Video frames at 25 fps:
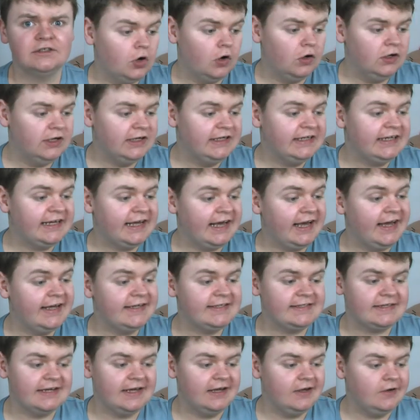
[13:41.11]
Colin
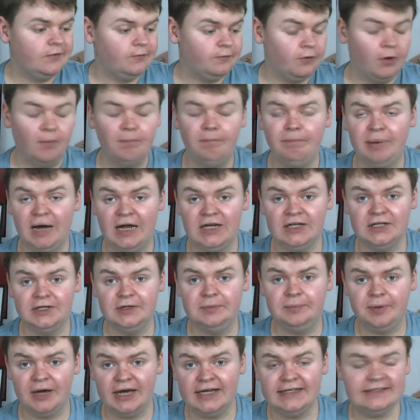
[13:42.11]
Casey from
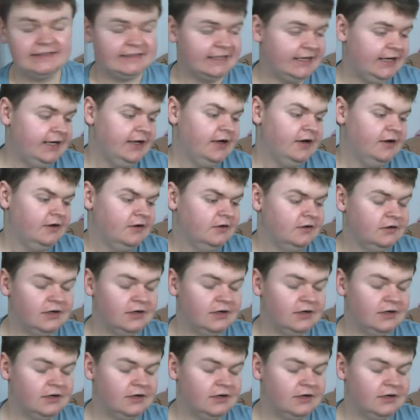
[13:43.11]
Ballinbassey,